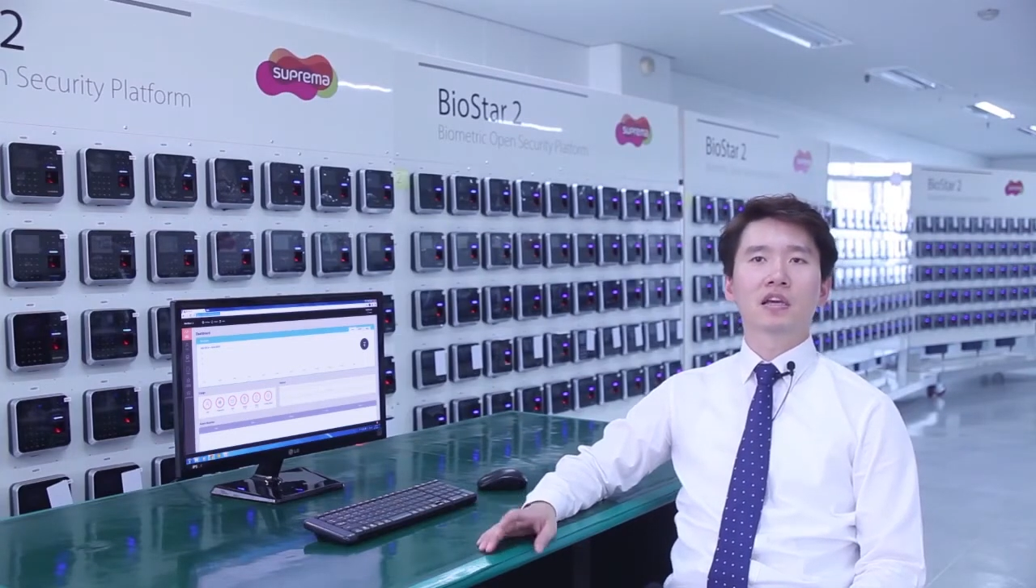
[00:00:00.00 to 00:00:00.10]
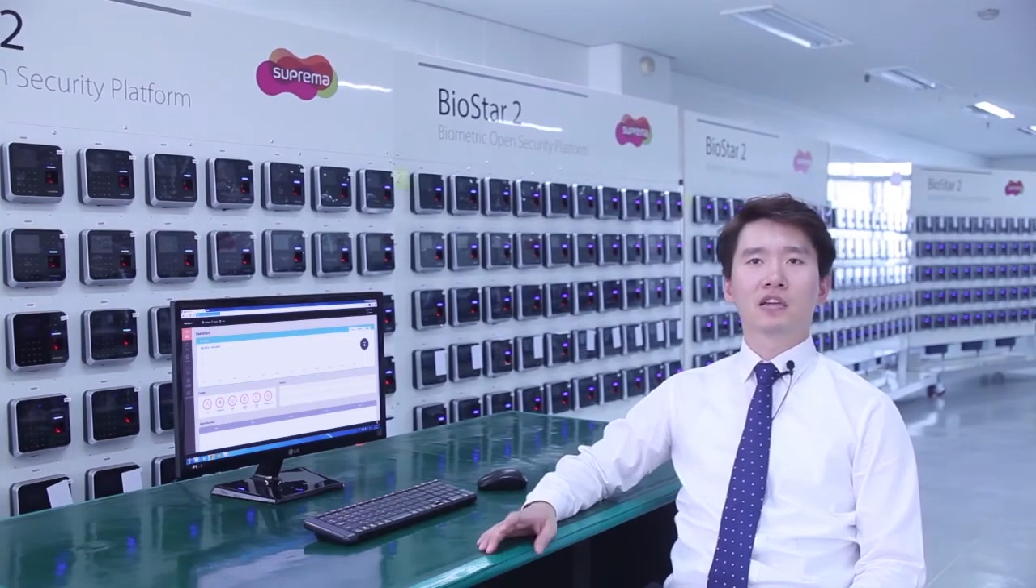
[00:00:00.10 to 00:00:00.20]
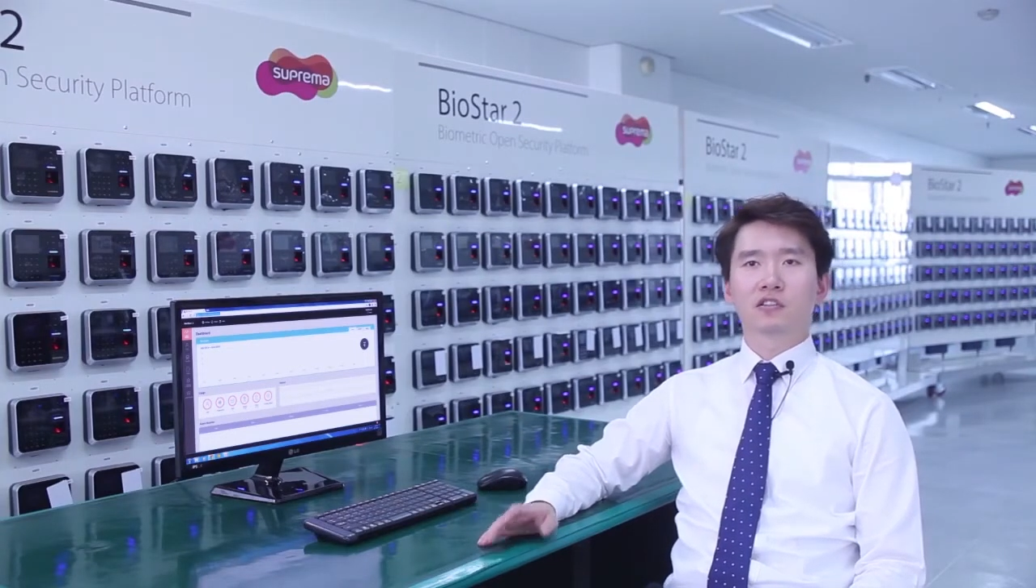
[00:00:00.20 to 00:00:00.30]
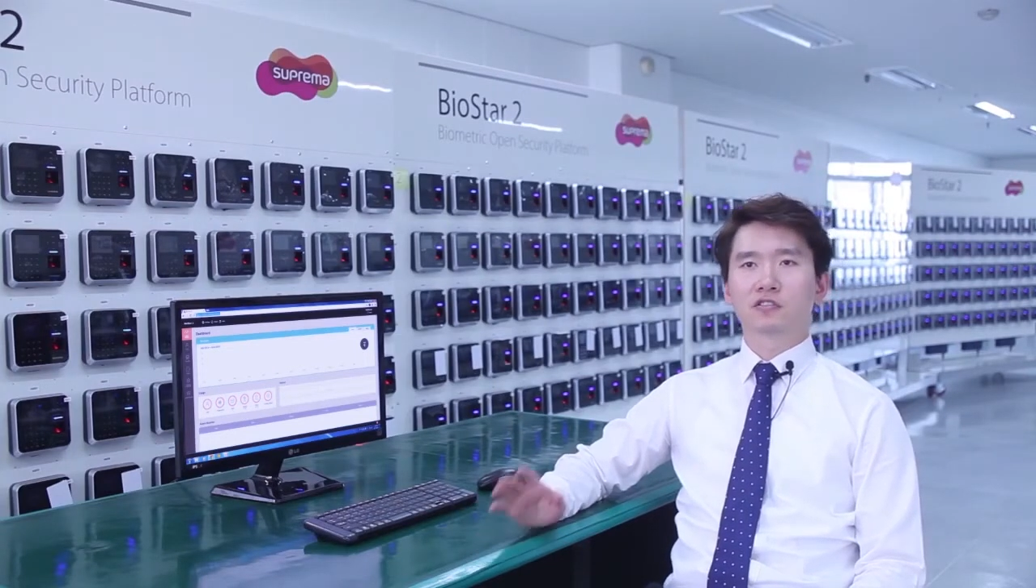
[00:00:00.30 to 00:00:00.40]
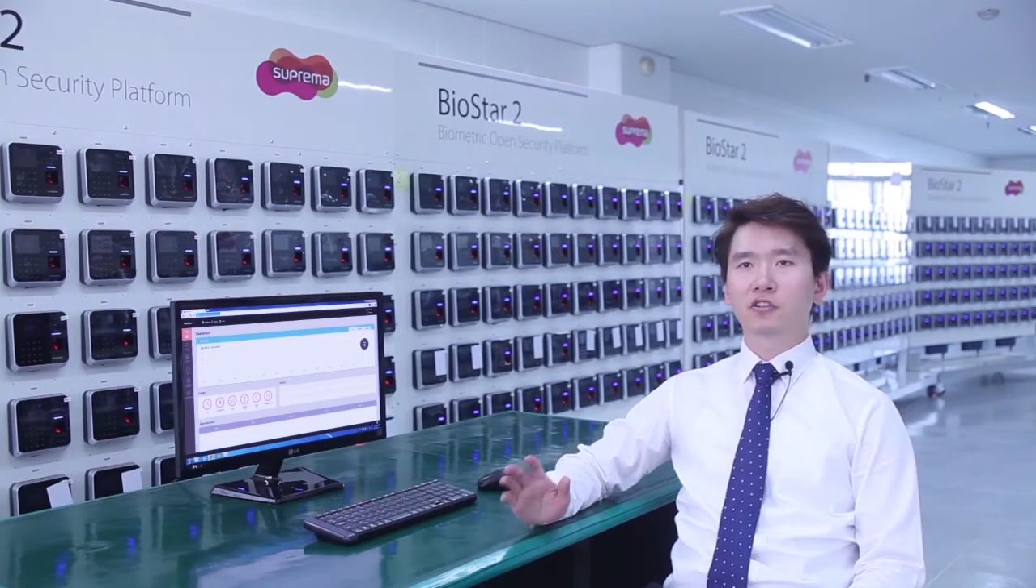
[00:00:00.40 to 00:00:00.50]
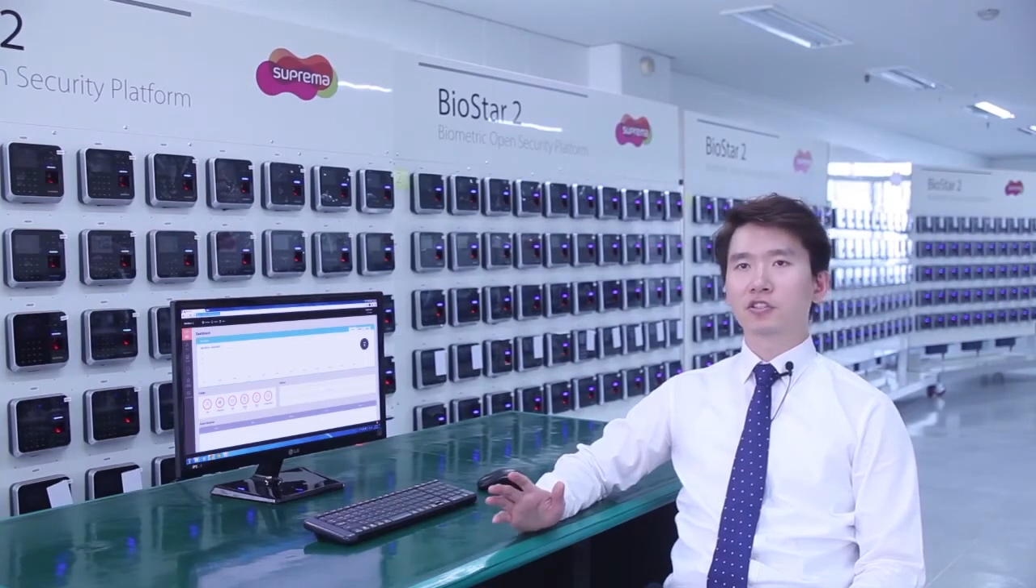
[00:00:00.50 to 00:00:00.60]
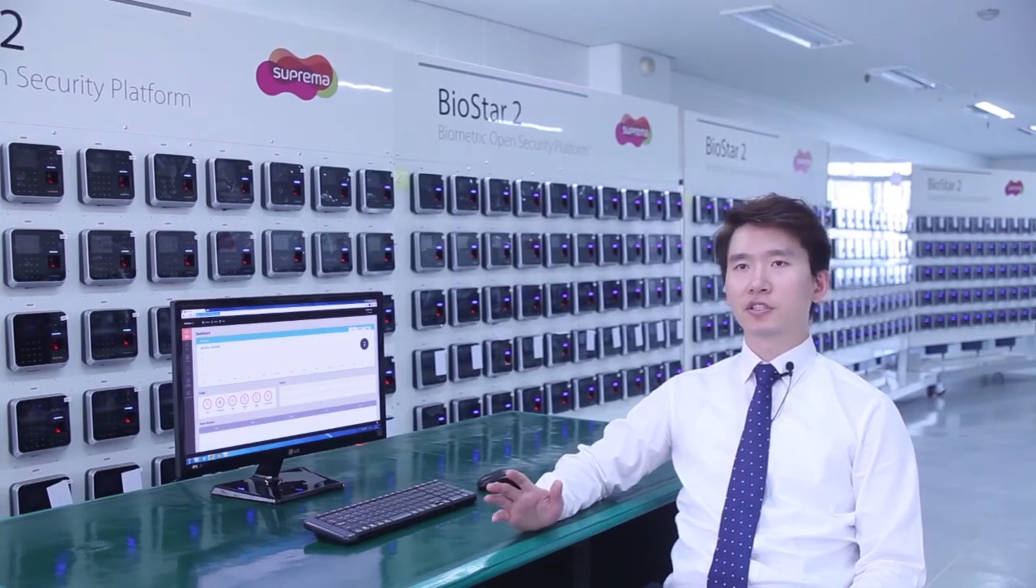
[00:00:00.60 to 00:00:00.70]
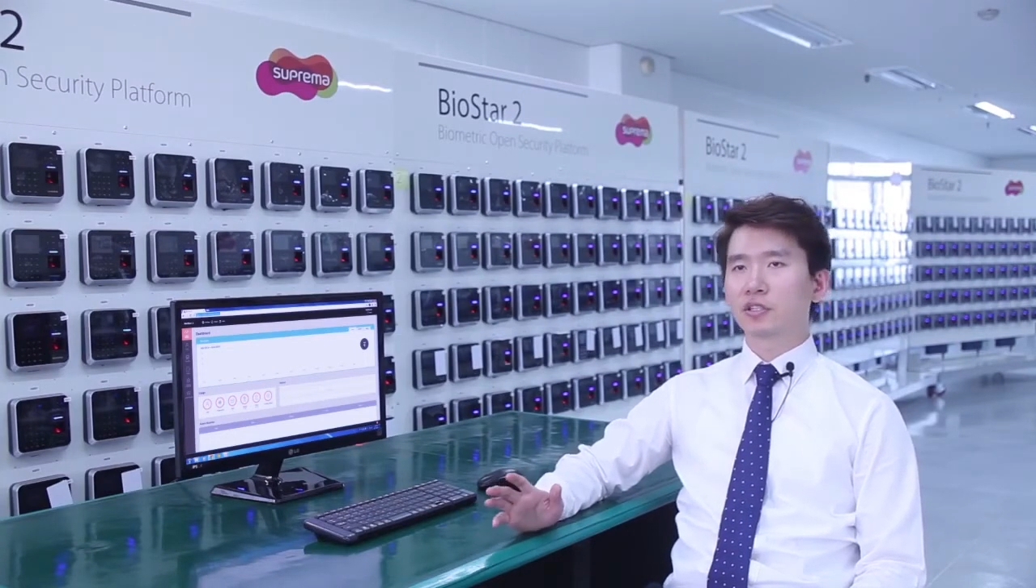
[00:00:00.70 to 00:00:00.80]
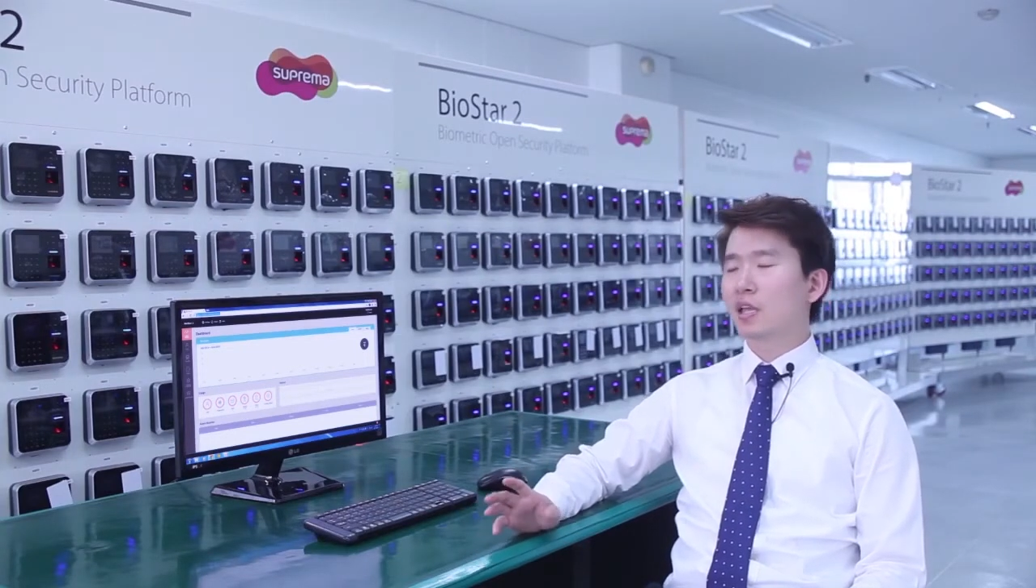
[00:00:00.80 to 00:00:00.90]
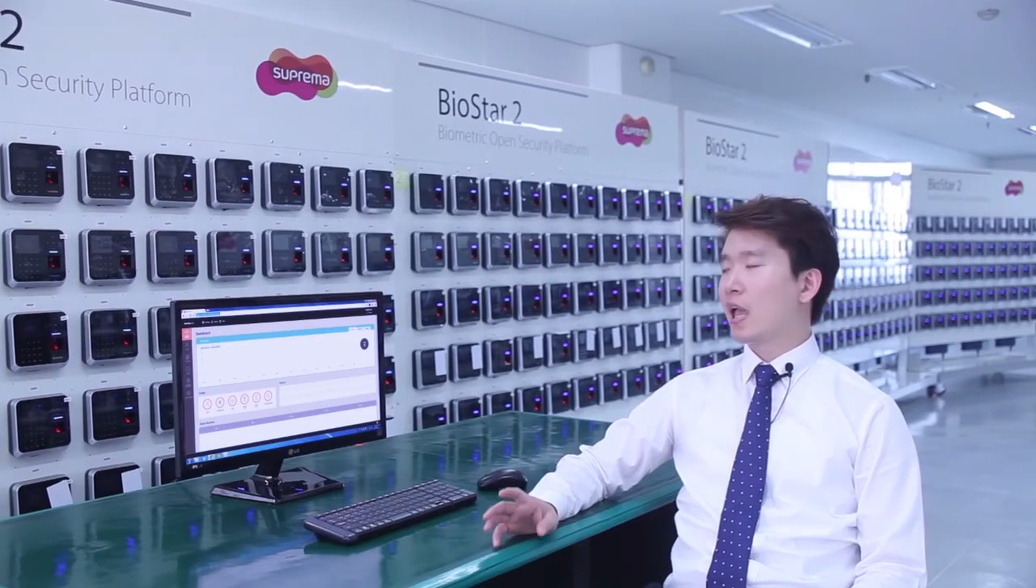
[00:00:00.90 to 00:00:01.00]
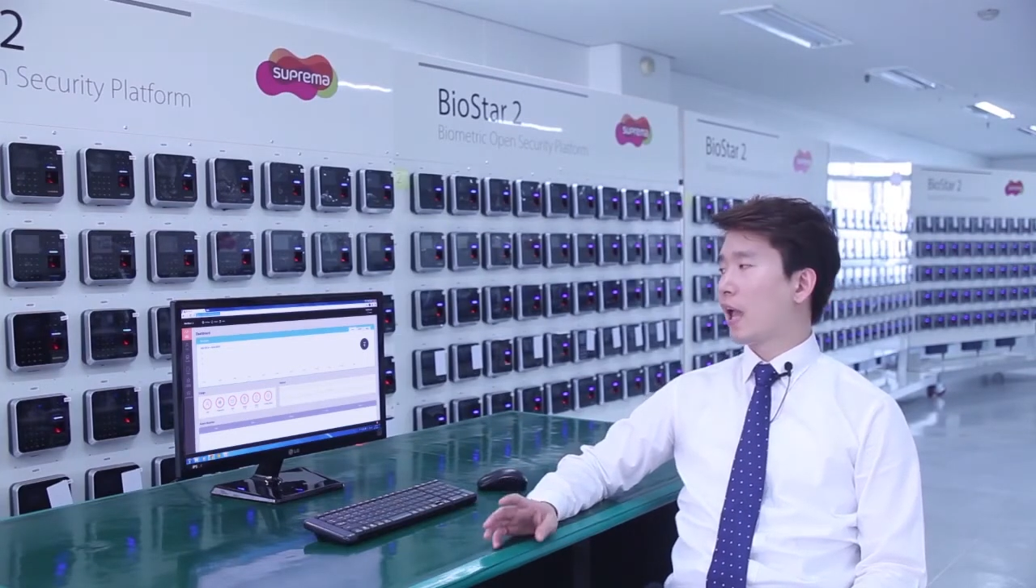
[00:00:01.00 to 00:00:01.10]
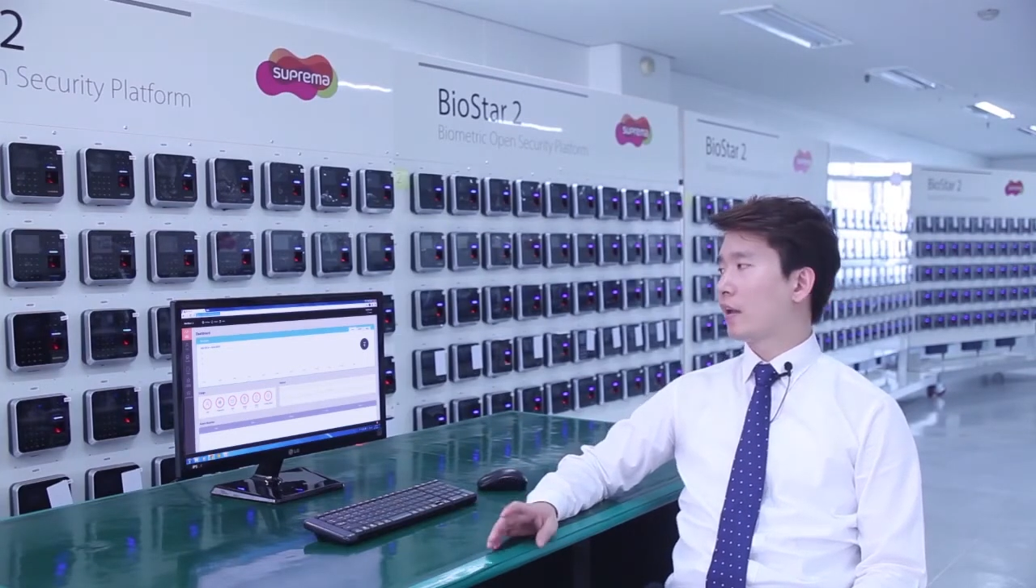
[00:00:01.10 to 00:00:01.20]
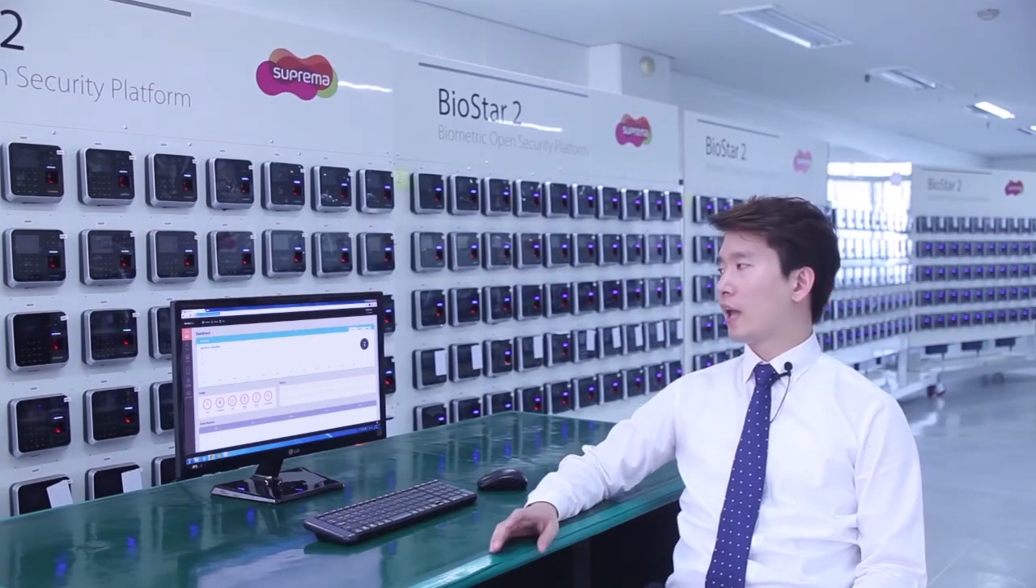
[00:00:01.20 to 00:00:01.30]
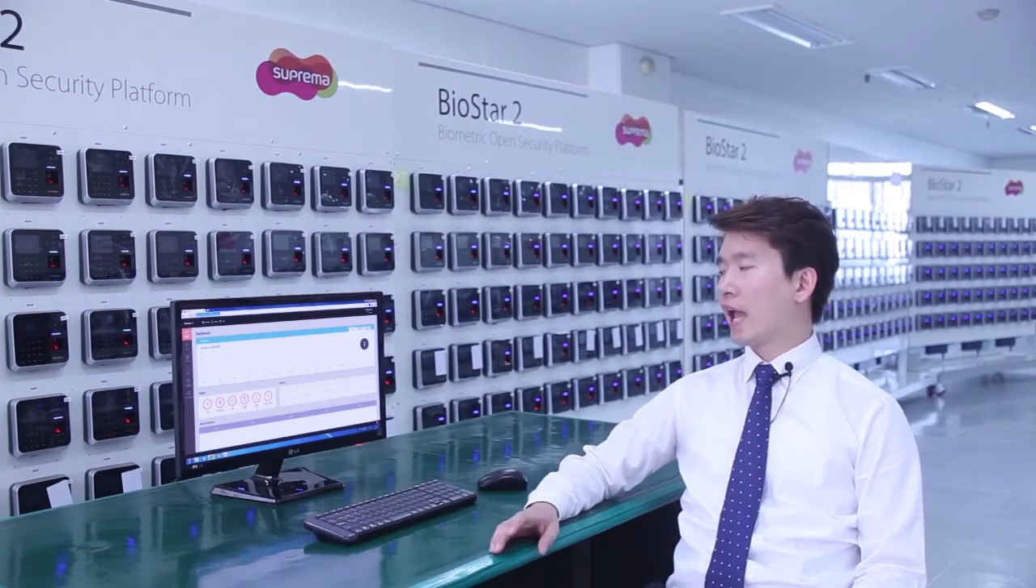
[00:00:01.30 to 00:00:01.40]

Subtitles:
is searching and